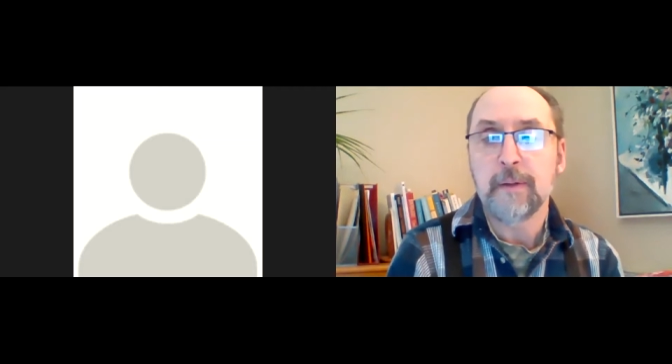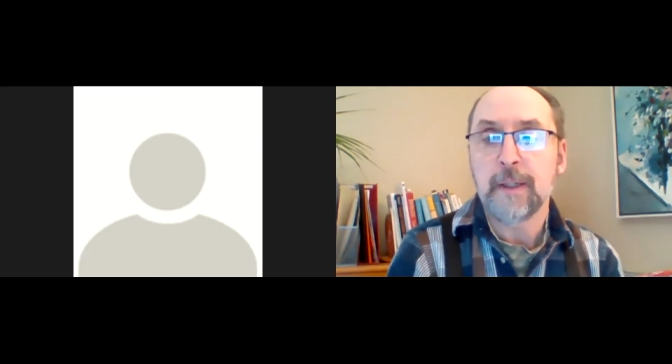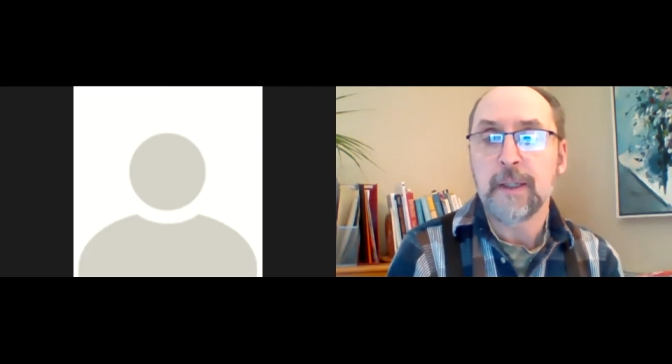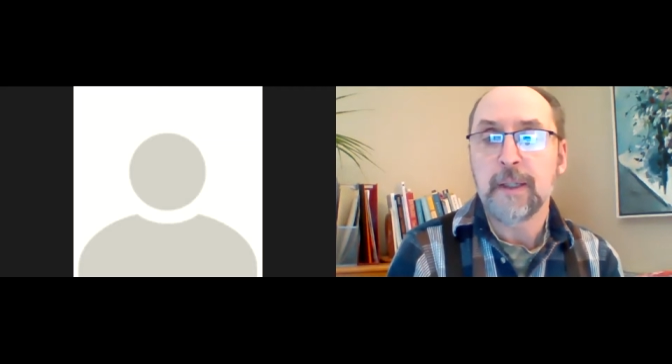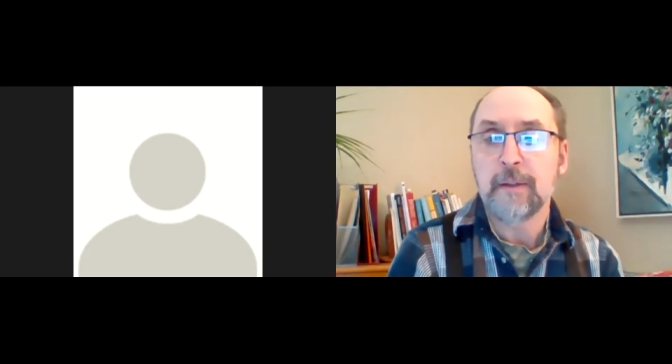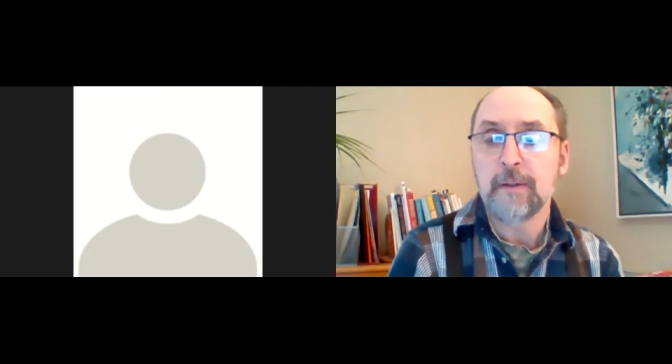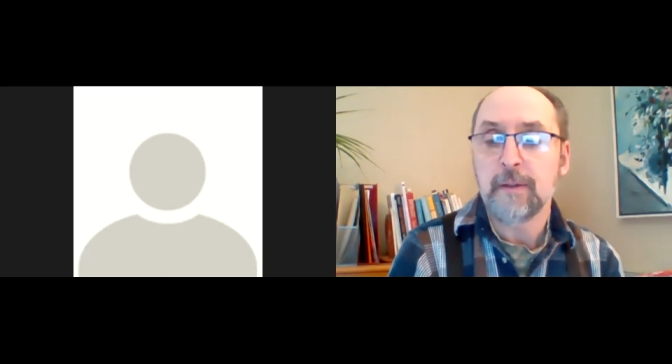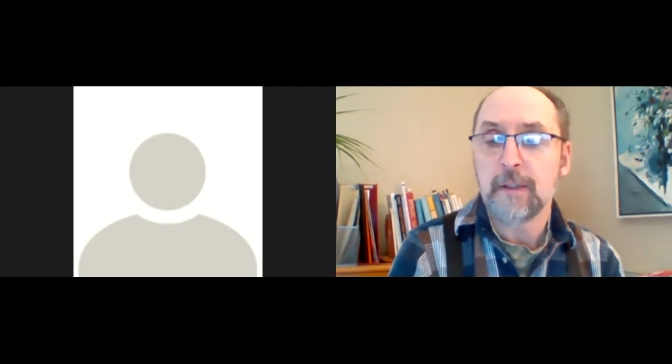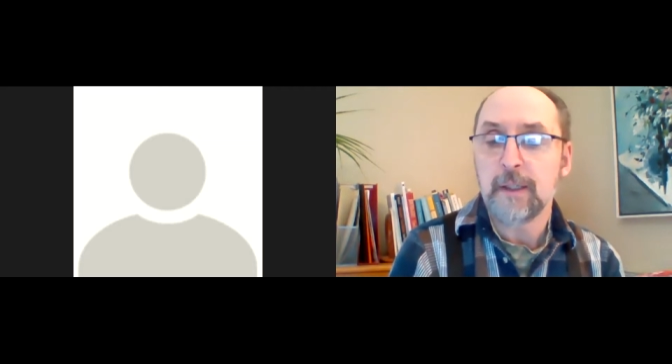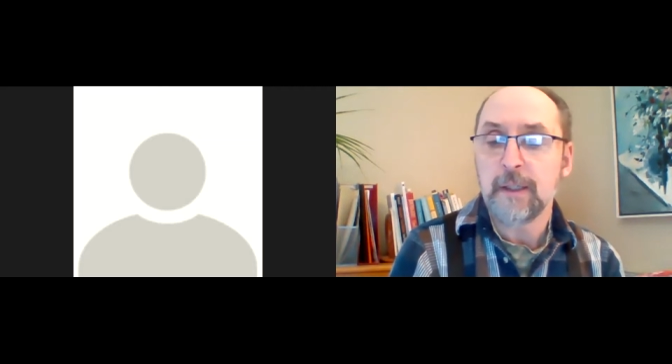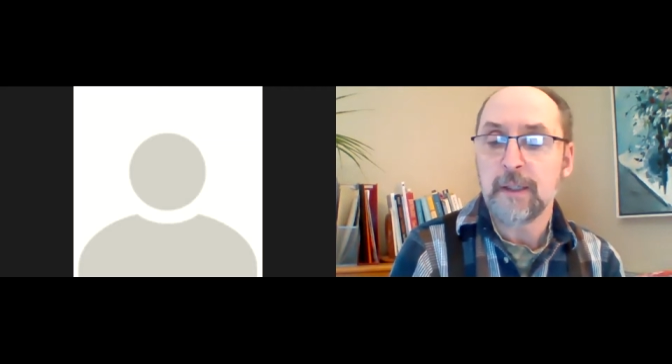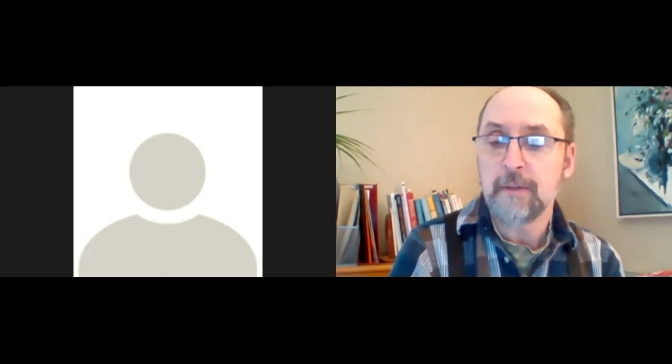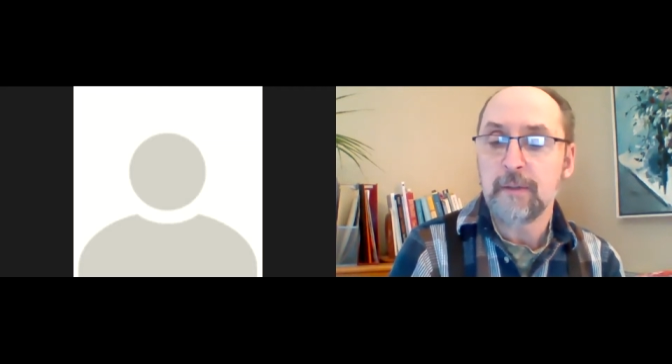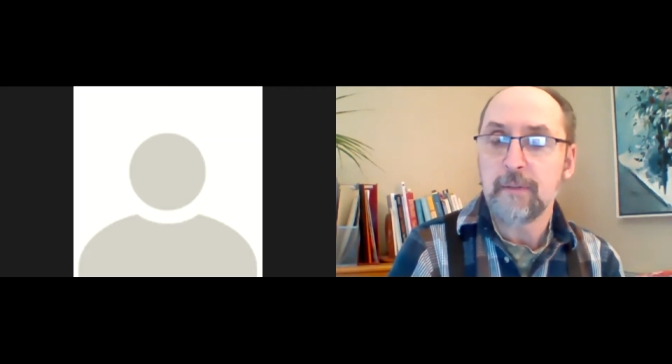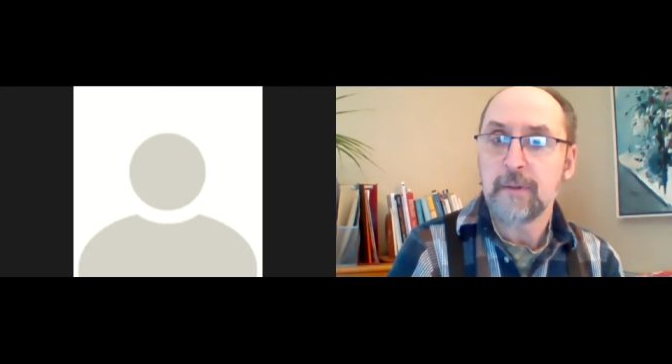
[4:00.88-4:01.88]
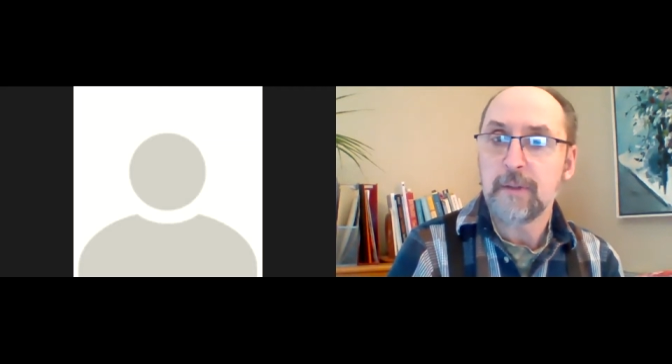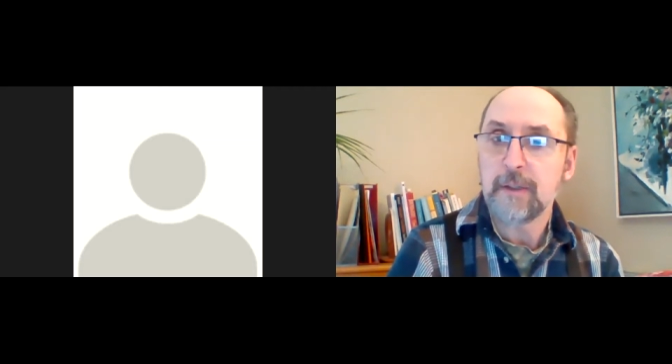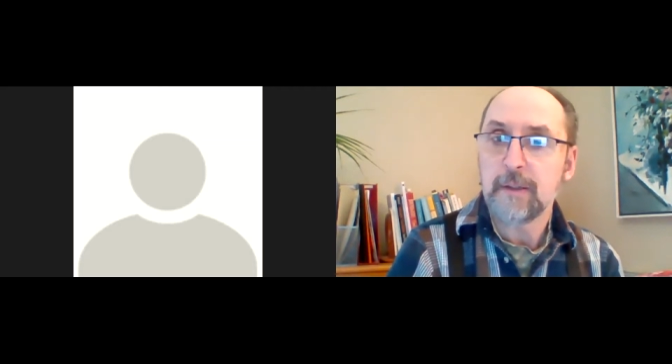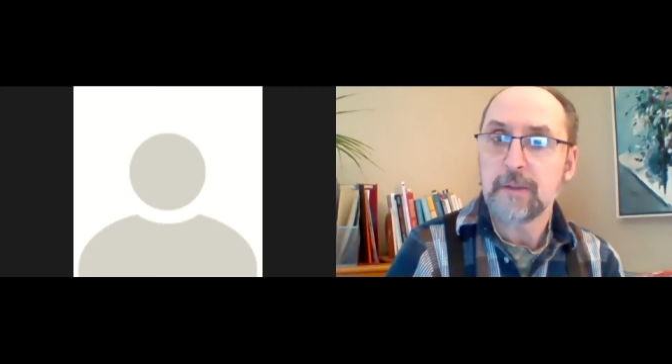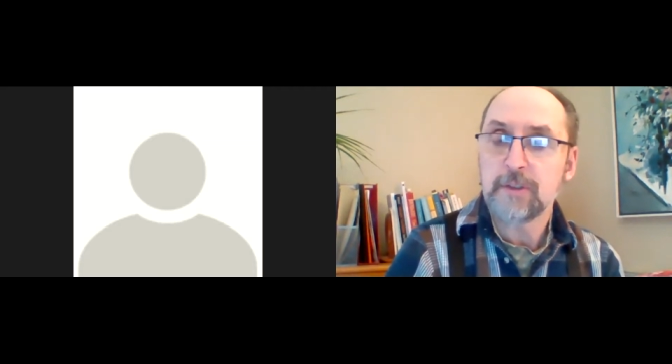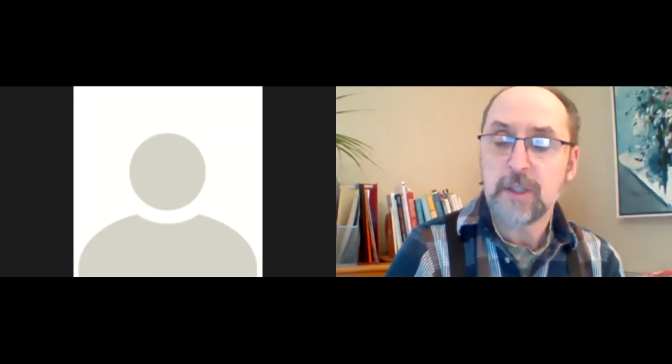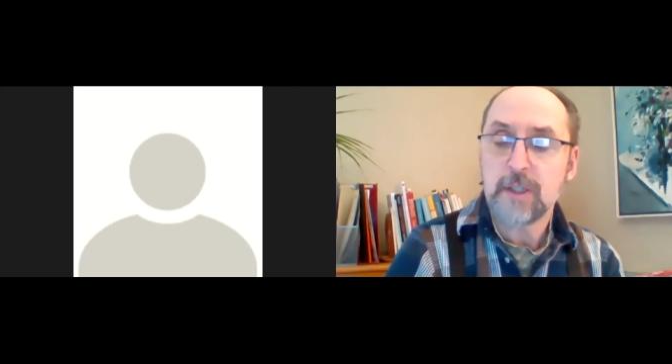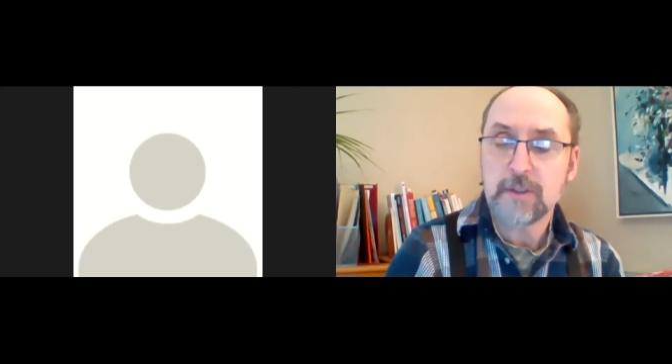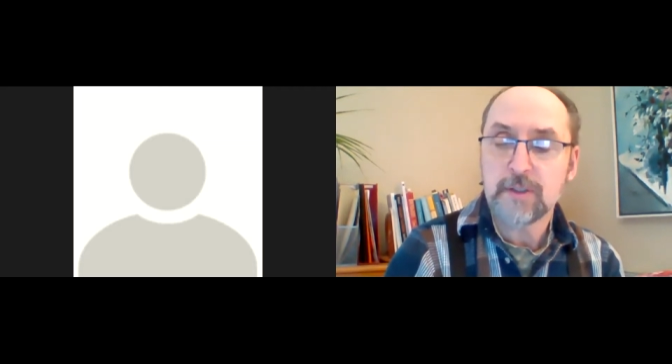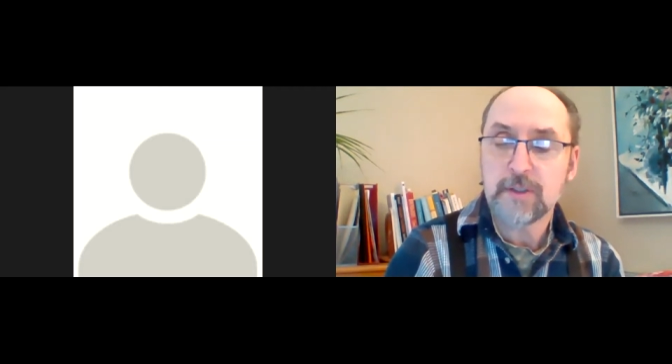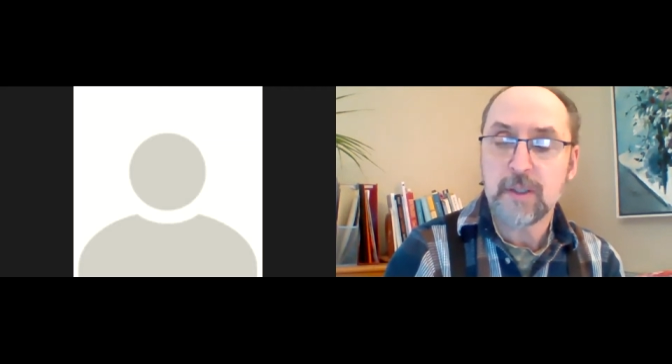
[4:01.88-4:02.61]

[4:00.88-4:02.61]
And changes